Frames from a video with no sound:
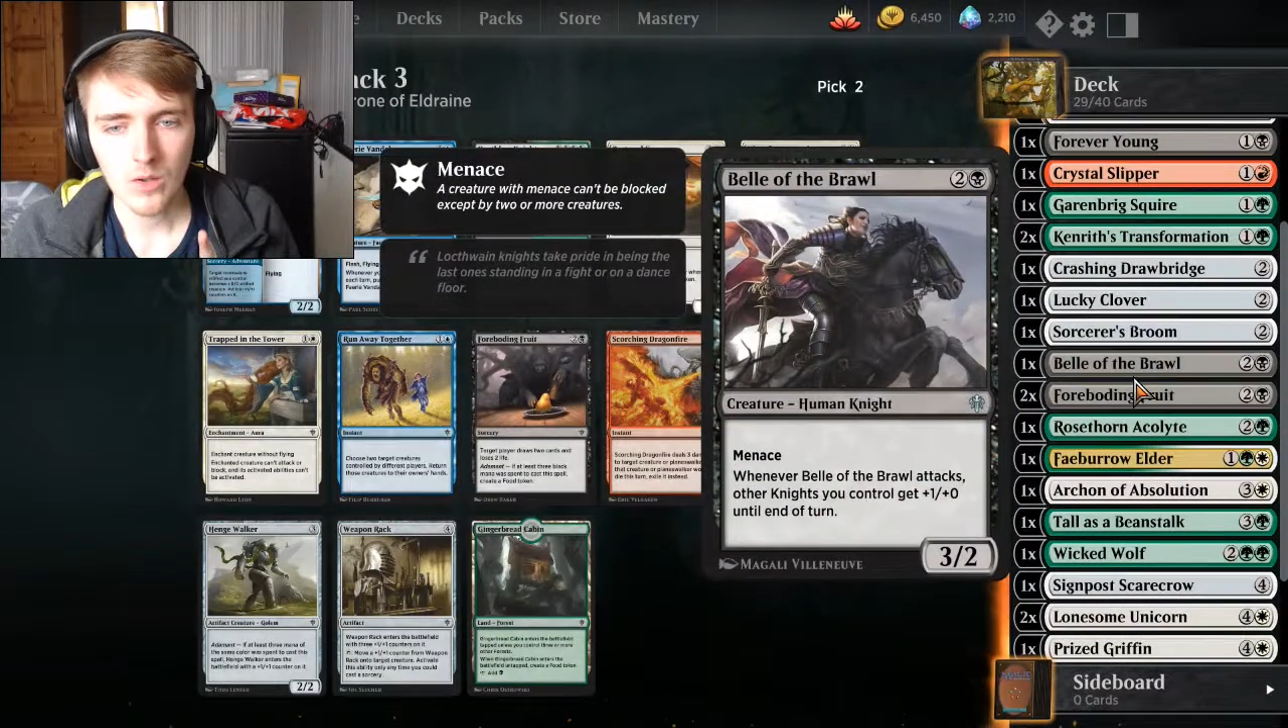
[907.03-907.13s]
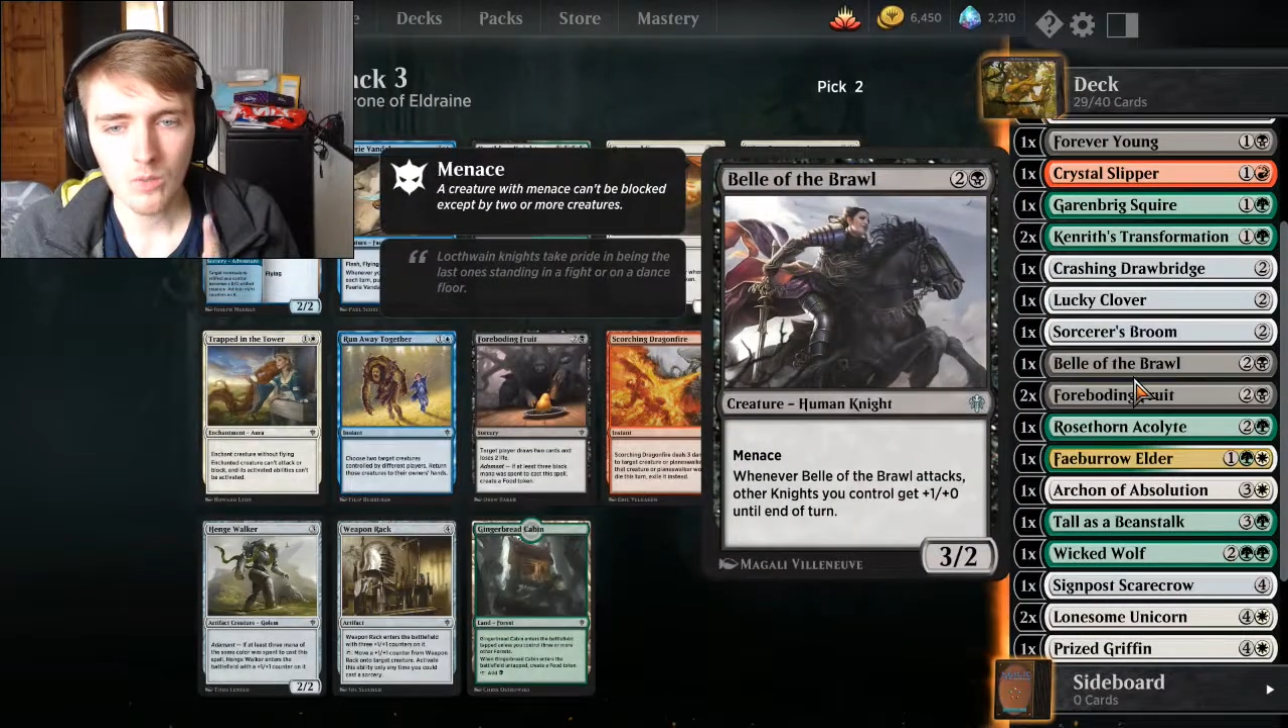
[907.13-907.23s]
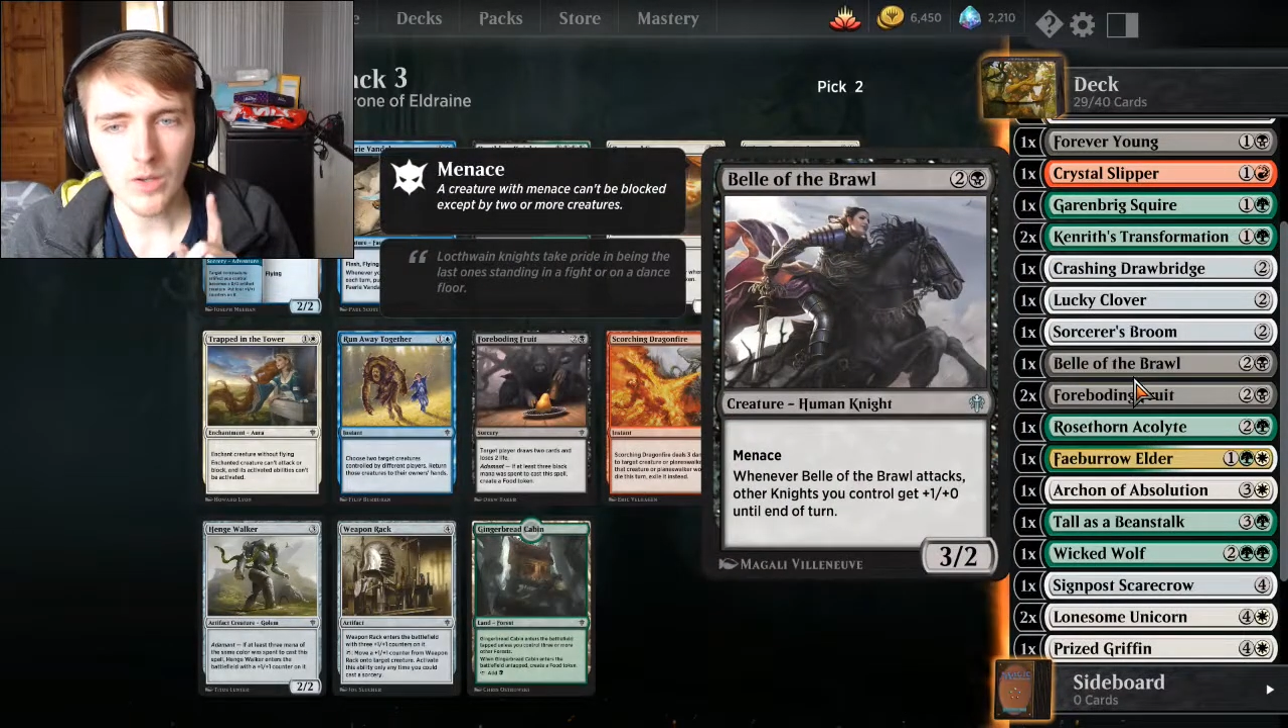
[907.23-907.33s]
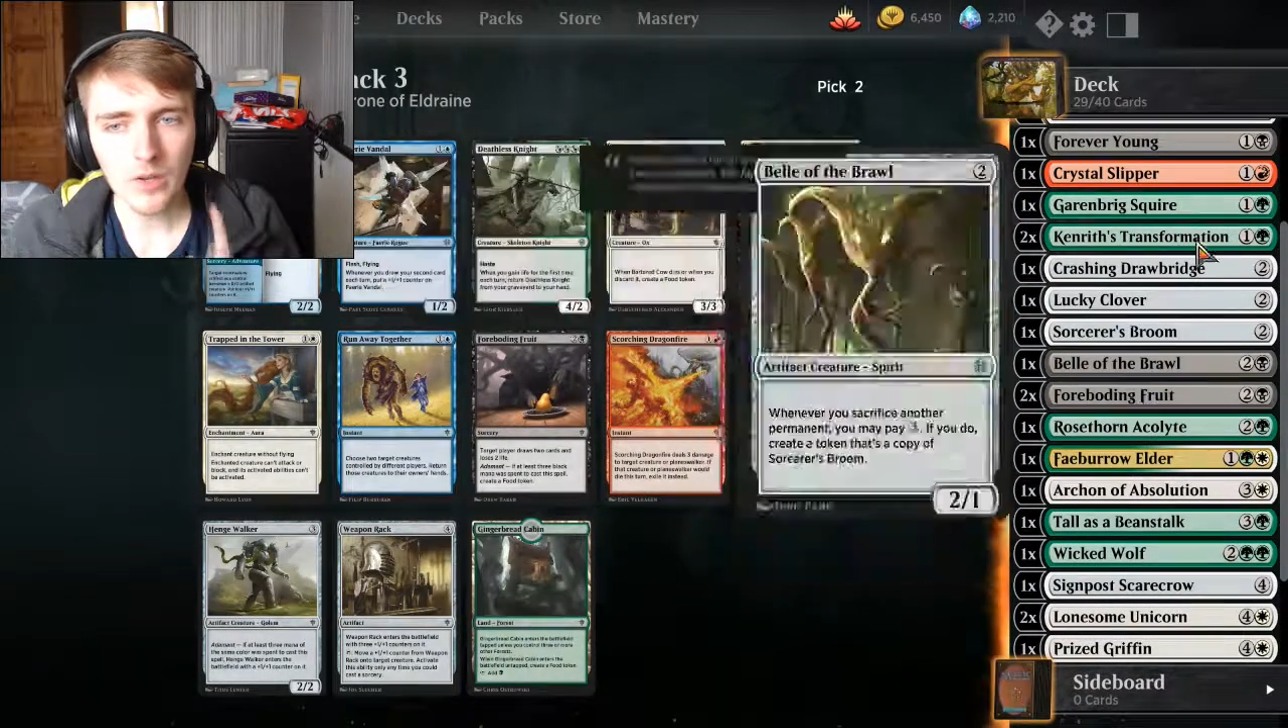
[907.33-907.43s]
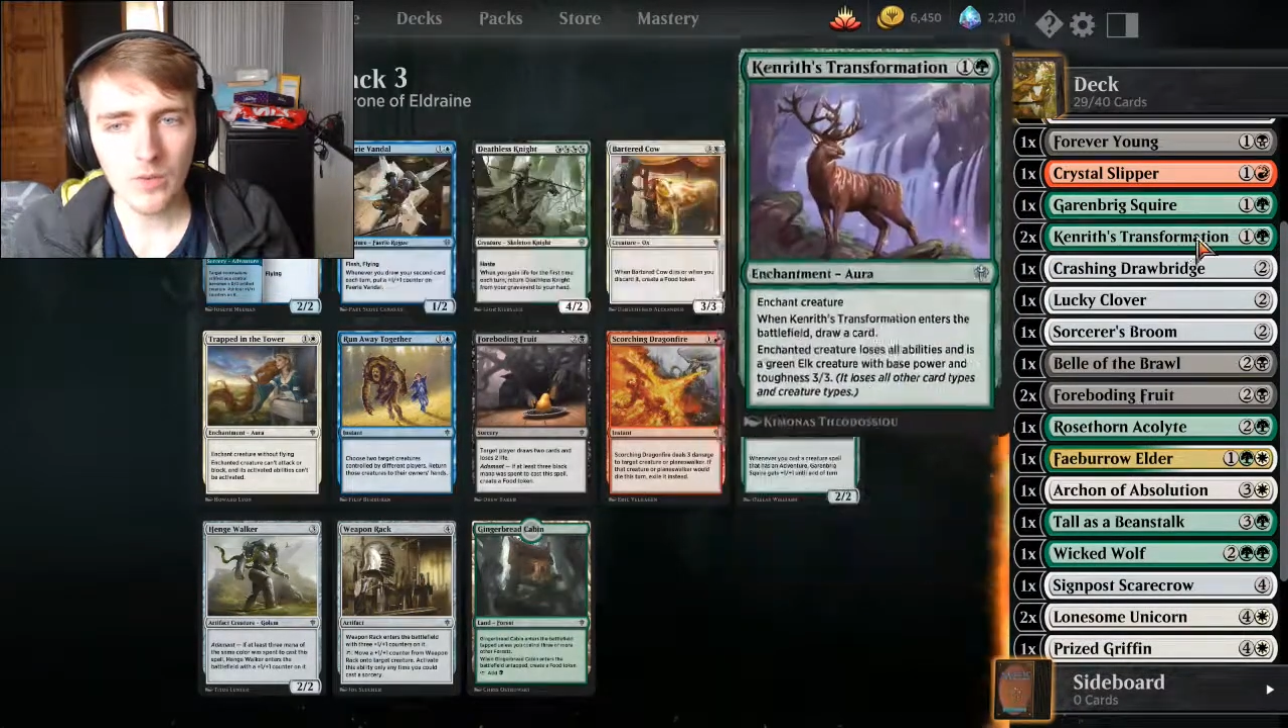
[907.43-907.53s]

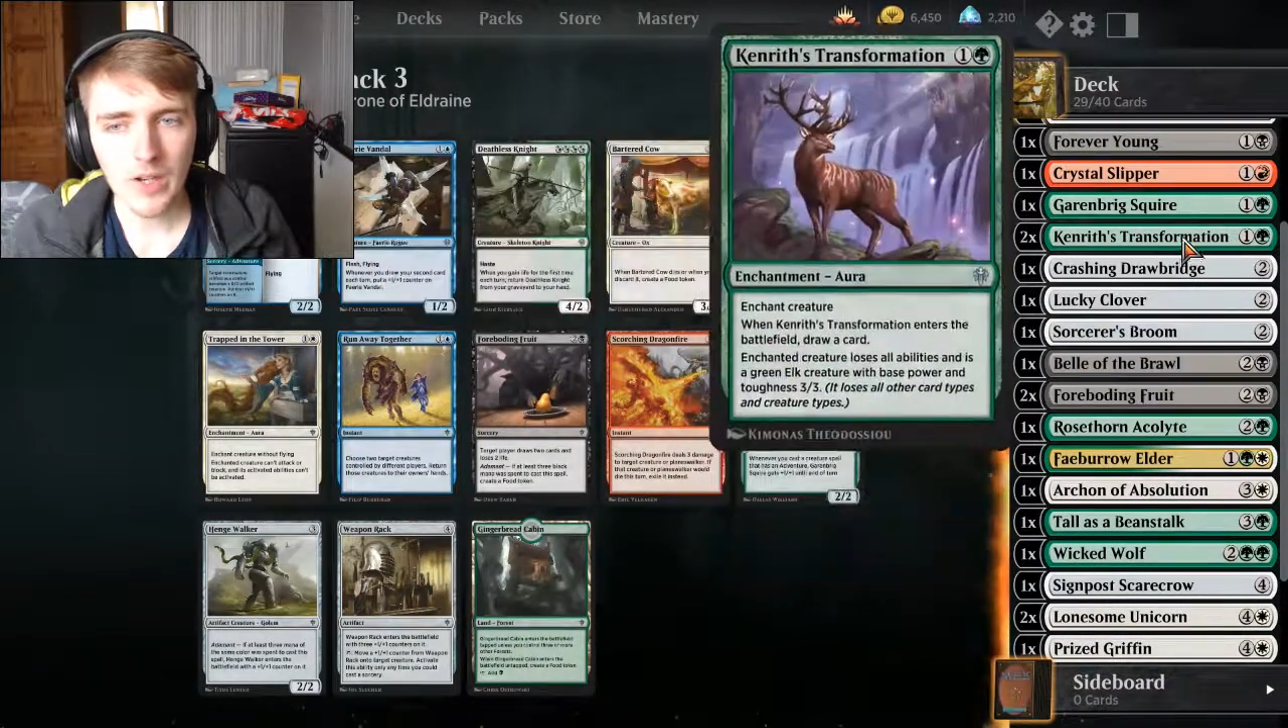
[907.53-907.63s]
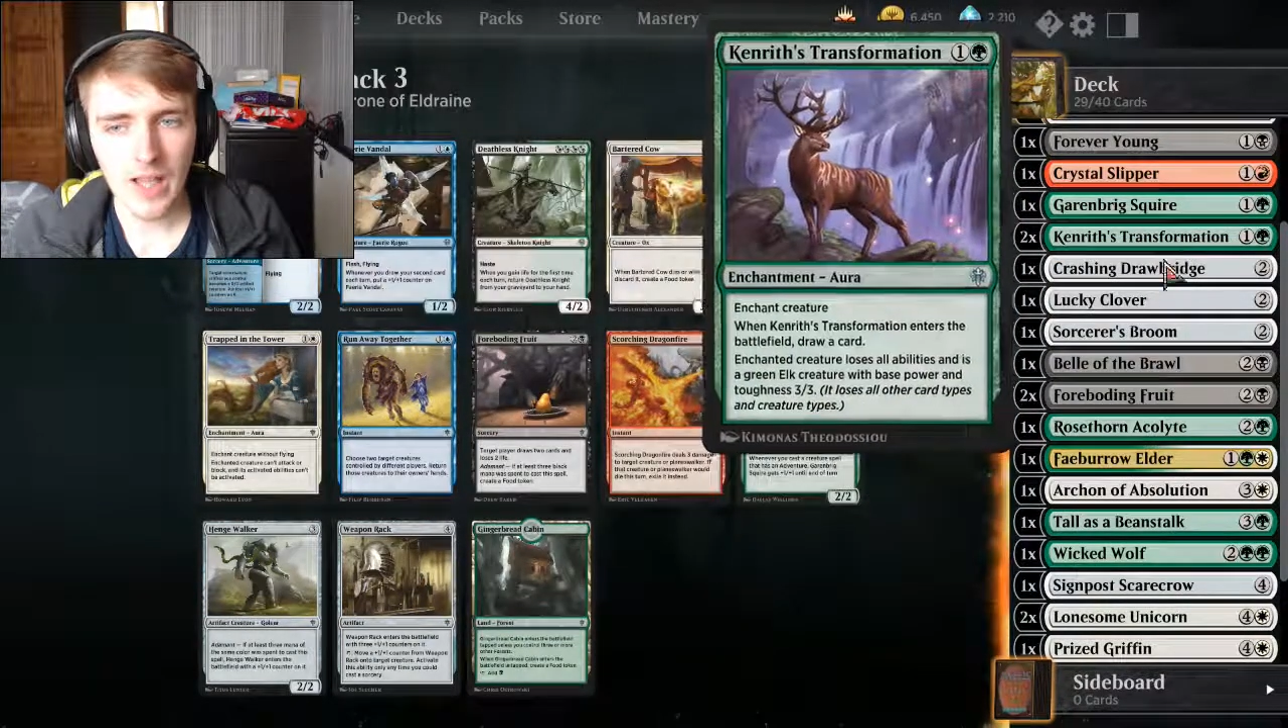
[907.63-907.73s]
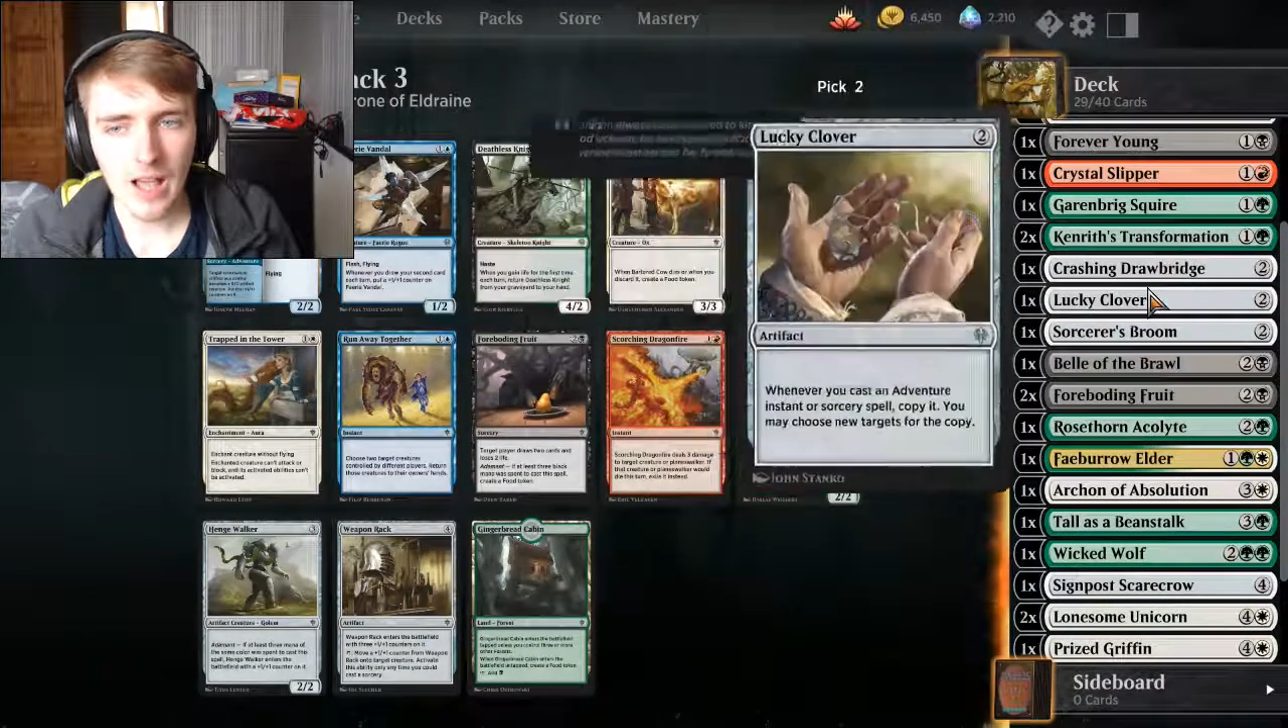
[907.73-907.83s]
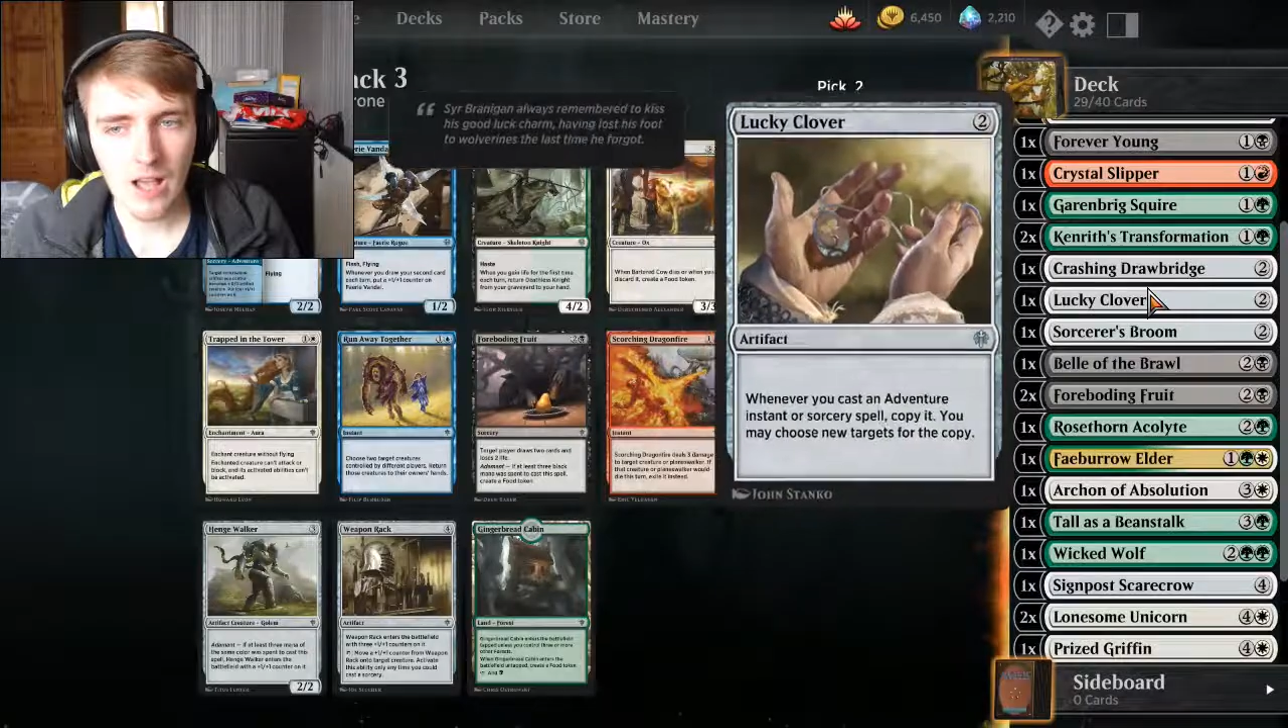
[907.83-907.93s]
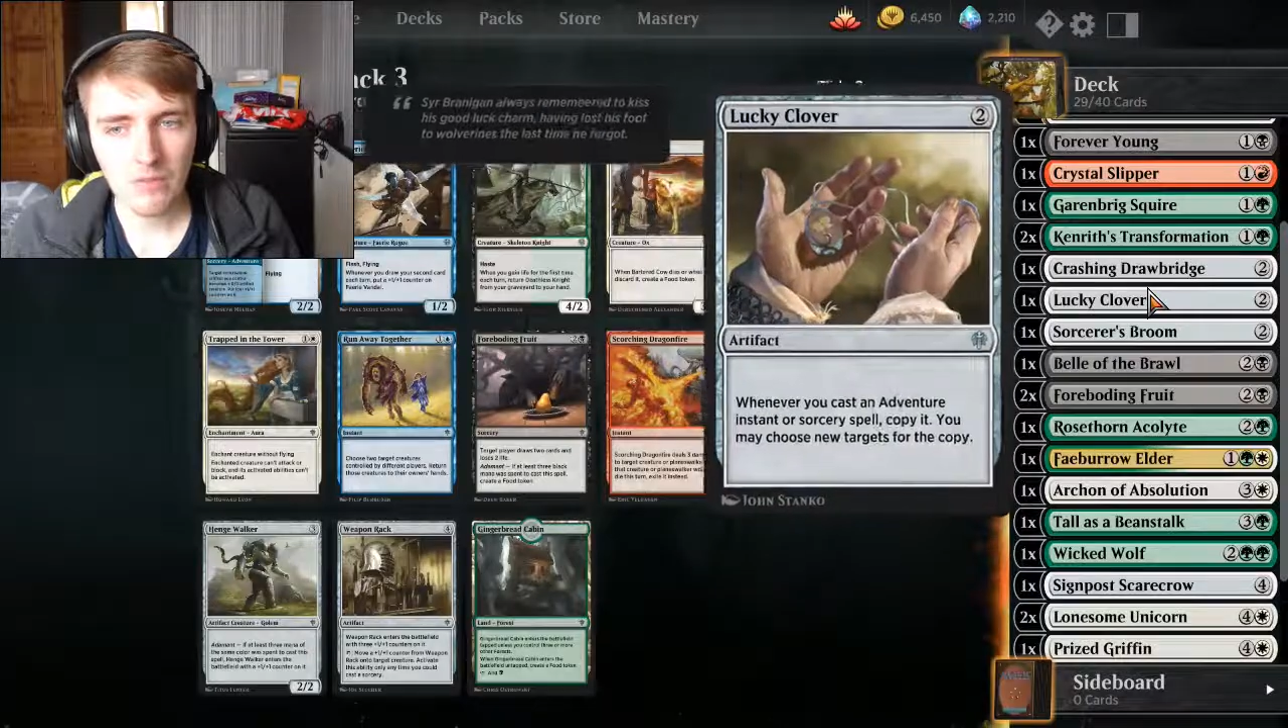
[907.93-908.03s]
We don't really
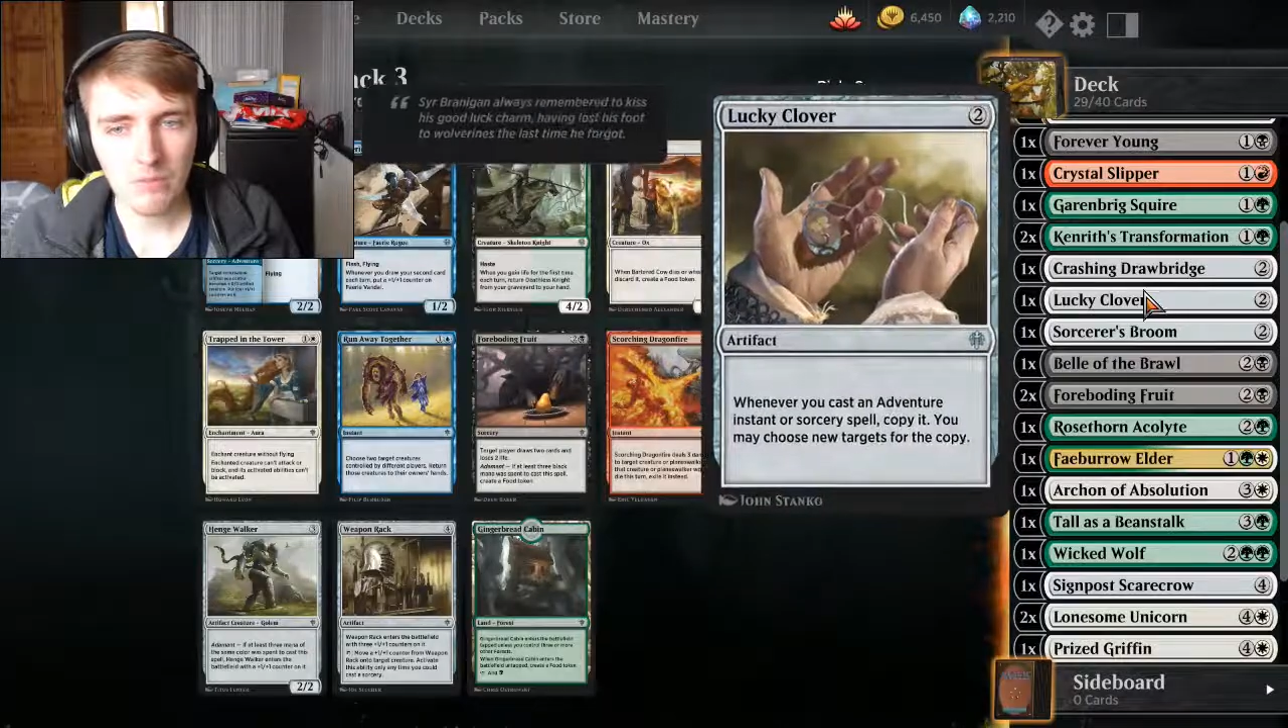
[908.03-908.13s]
have